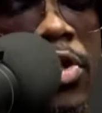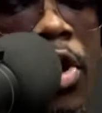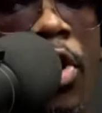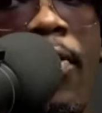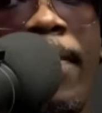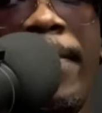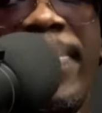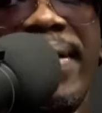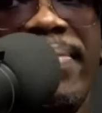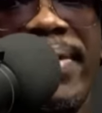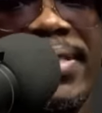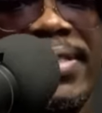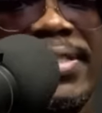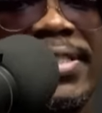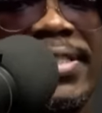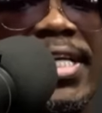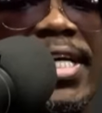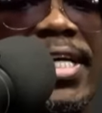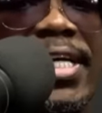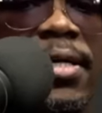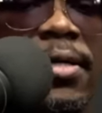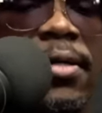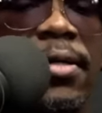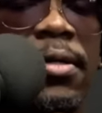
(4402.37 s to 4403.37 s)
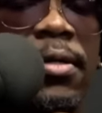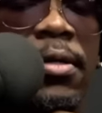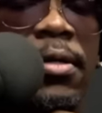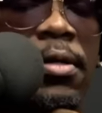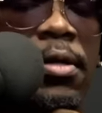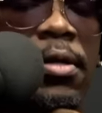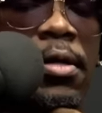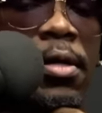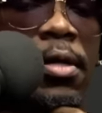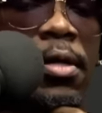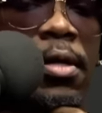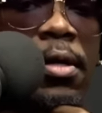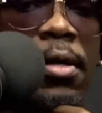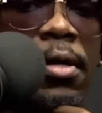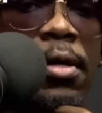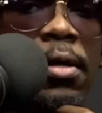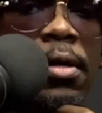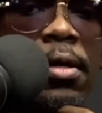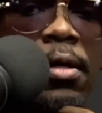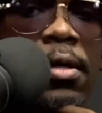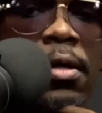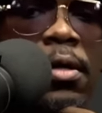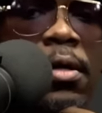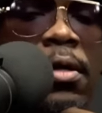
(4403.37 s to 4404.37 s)
BBC,
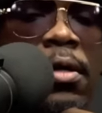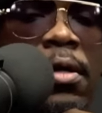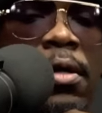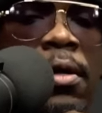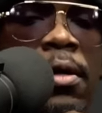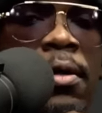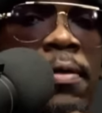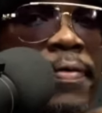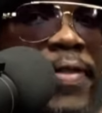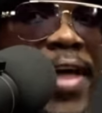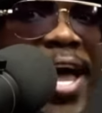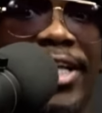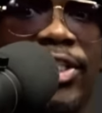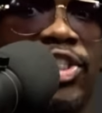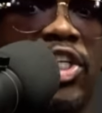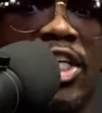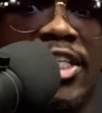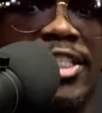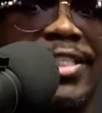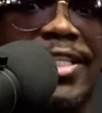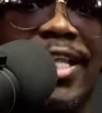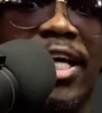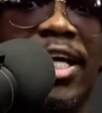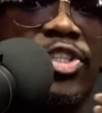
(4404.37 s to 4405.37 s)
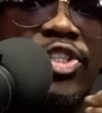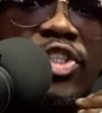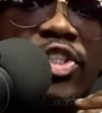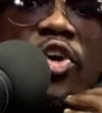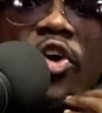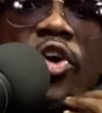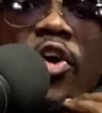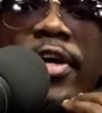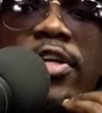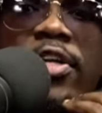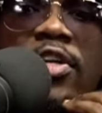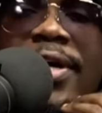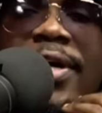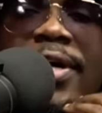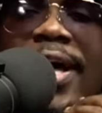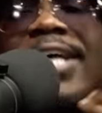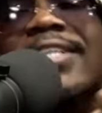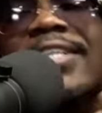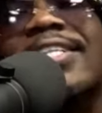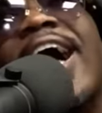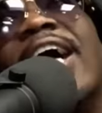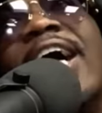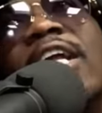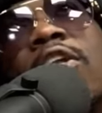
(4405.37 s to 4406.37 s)
that's just their story, you guys.
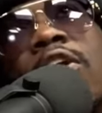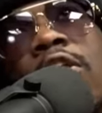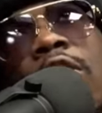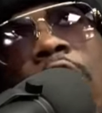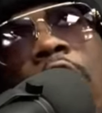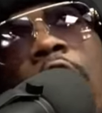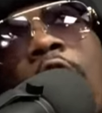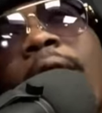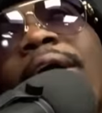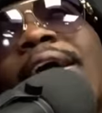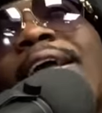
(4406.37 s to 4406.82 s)
I know it,